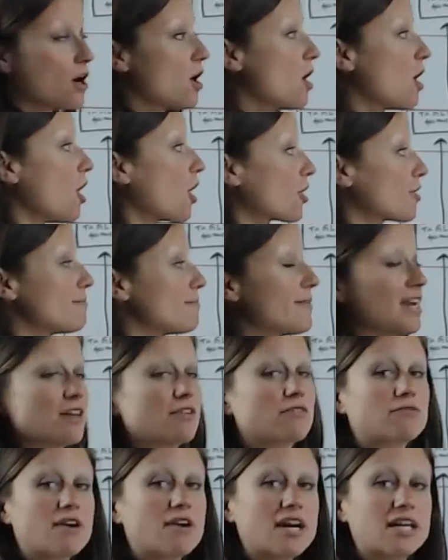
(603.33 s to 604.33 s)
are made
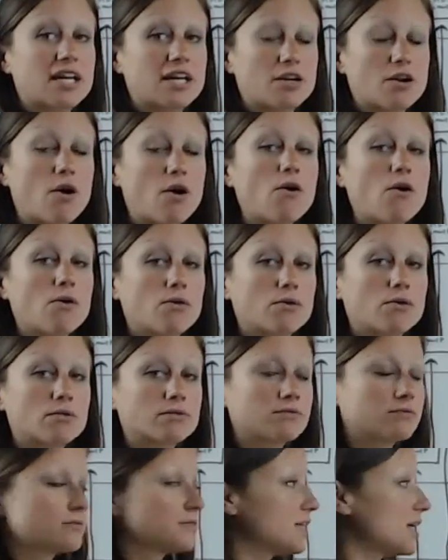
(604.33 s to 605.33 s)
right and whole
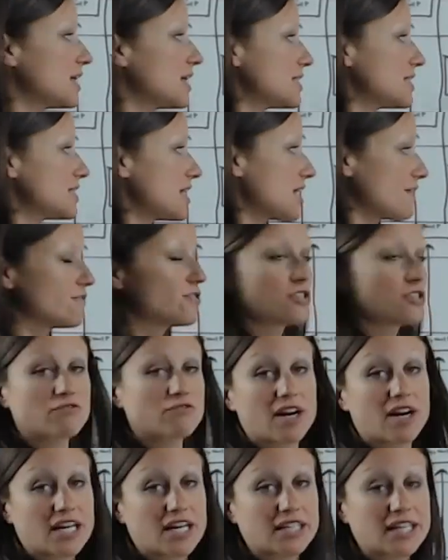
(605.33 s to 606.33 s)
instead of just
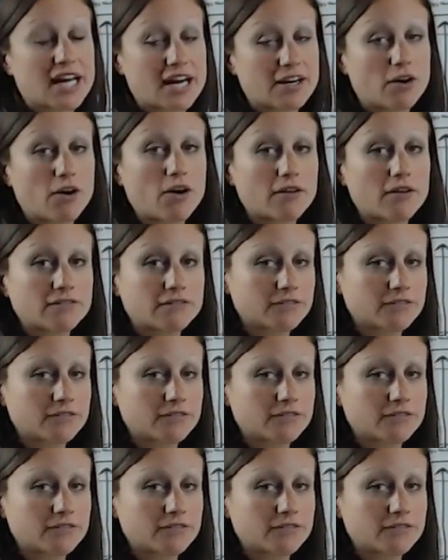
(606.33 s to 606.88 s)
writing that off.